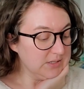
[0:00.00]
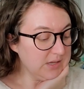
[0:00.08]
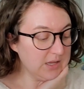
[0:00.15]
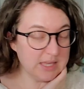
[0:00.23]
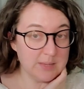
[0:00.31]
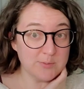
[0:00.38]

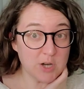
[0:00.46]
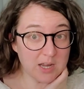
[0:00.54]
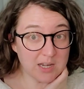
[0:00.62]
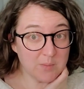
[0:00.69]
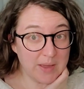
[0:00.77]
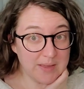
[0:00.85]
I'll keep
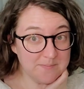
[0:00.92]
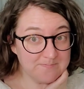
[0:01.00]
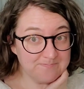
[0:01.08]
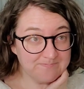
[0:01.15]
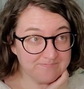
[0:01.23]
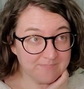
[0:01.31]
trucking away.
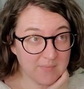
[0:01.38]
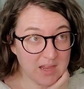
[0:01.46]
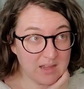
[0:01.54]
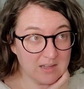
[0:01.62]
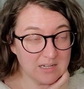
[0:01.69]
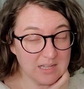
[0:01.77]

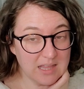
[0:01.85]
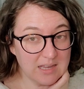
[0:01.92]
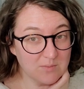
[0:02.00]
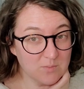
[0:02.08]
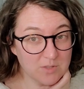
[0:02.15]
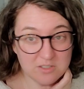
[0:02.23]
And
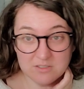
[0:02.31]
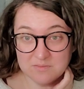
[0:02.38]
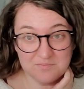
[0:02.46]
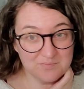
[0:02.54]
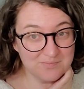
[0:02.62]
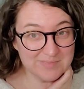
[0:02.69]
then we'll
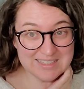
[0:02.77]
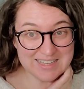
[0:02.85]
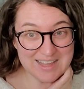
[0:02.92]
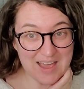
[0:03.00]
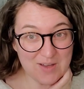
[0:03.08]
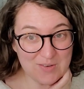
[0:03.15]

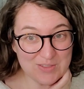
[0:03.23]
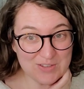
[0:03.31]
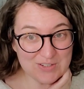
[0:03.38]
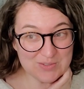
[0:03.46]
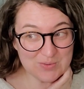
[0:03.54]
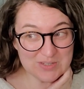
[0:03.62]
see how it
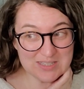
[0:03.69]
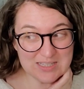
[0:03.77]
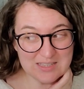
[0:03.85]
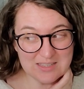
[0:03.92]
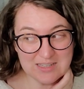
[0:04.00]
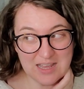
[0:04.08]
looks once
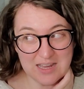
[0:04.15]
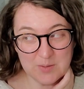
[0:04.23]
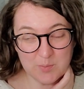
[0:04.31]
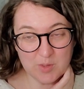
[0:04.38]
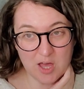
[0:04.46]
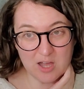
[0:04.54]
it's kind
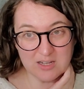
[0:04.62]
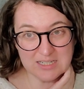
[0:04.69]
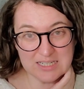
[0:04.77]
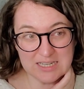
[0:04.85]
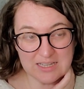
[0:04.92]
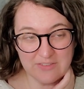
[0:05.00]
of
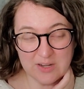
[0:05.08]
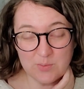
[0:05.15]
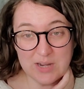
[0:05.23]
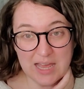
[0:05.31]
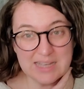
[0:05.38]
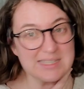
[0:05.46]
blocked. If
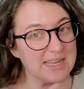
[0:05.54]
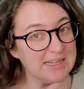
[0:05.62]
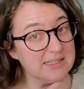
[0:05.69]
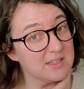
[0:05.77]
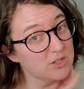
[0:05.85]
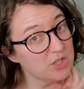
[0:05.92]
anyone has
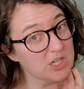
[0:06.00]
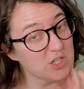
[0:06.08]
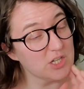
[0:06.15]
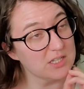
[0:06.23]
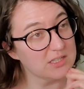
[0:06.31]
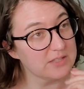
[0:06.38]
any
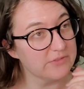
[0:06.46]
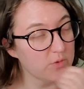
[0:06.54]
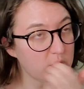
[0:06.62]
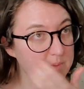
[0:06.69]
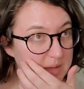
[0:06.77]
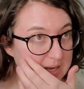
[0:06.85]
suggestions
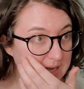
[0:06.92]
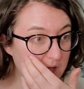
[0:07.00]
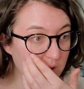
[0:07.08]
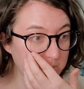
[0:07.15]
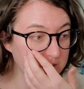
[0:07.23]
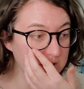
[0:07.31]
for what might
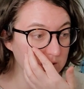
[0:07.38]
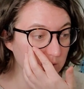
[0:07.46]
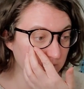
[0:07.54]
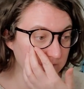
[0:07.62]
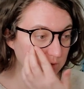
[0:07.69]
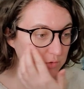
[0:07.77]
help it,
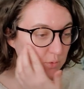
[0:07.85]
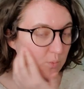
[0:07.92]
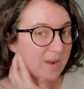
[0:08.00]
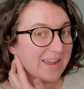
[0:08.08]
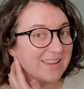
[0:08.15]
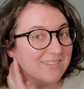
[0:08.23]
or if there's a
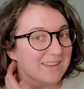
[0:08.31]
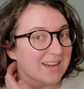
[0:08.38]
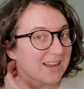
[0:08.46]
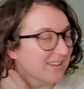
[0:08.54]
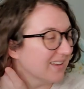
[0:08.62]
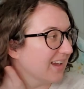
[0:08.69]
way that
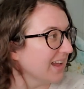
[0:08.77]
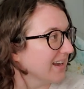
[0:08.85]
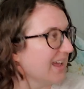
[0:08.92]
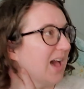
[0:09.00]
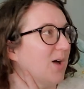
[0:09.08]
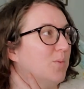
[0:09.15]
I can kind
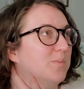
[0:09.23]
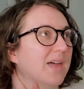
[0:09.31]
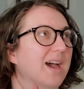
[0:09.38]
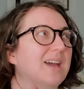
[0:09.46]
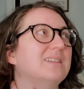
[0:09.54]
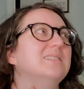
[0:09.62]
of help
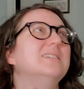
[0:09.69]
that